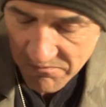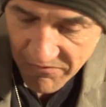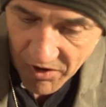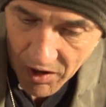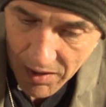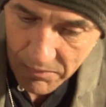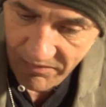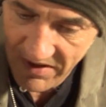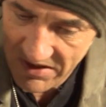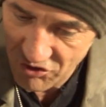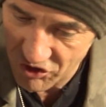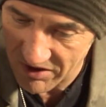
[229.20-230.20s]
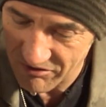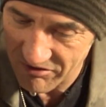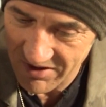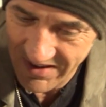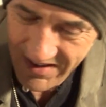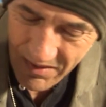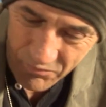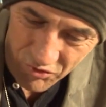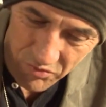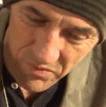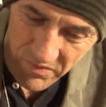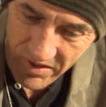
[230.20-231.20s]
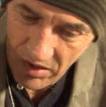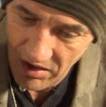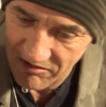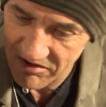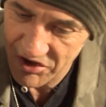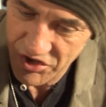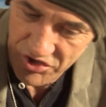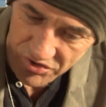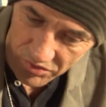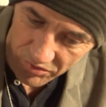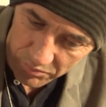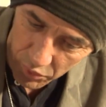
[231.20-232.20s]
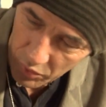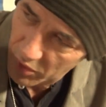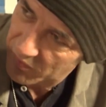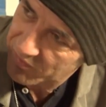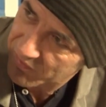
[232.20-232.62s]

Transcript: vibe of that track really comes from the Irish sort of pull-off